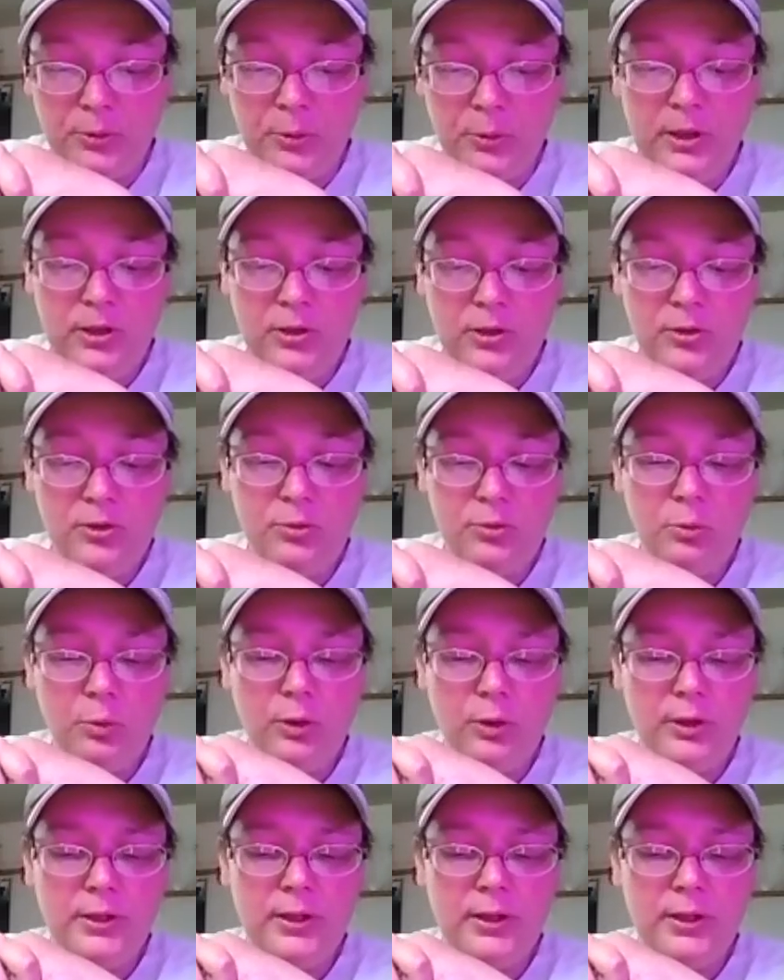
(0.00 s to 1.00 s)
So we use
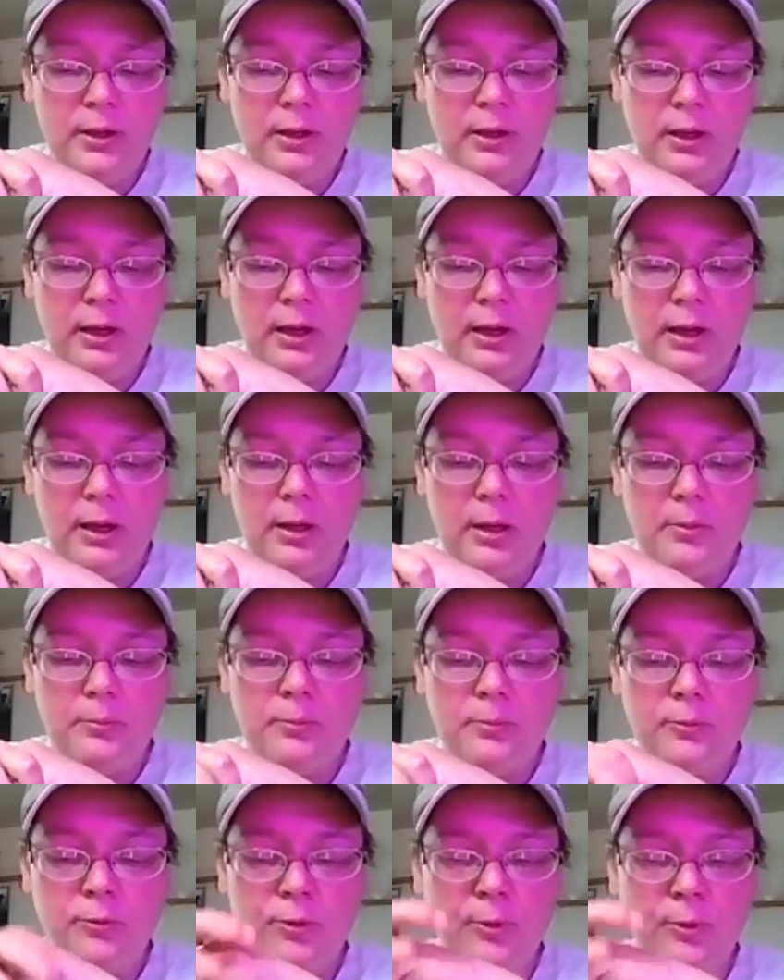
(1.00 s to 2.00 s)
wood
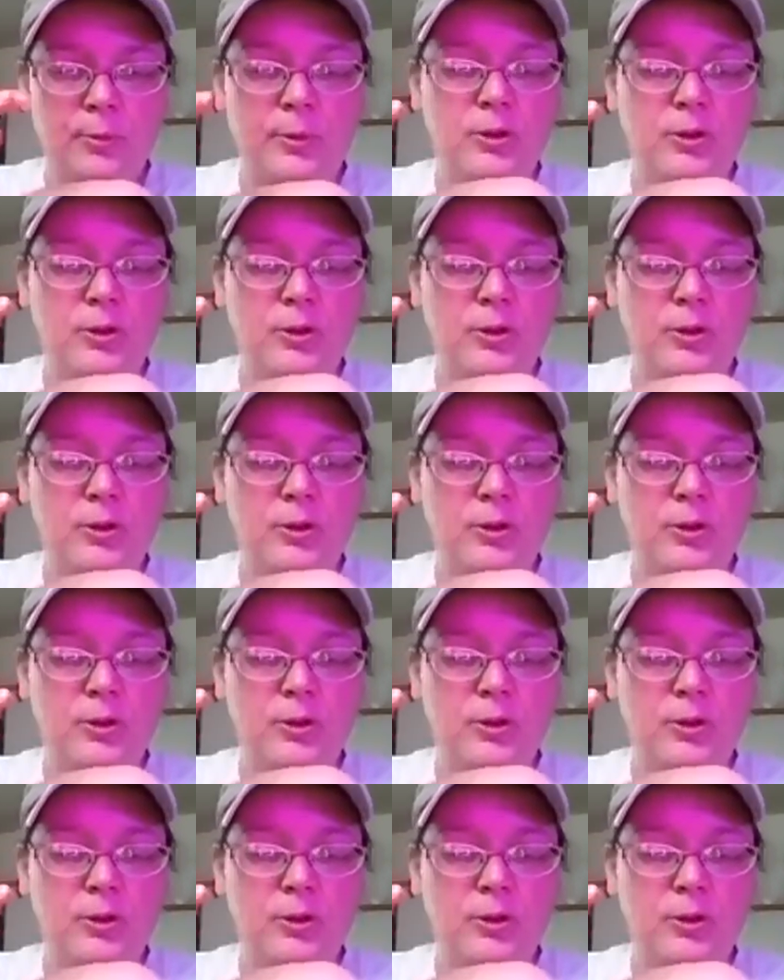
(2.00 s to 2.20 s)
from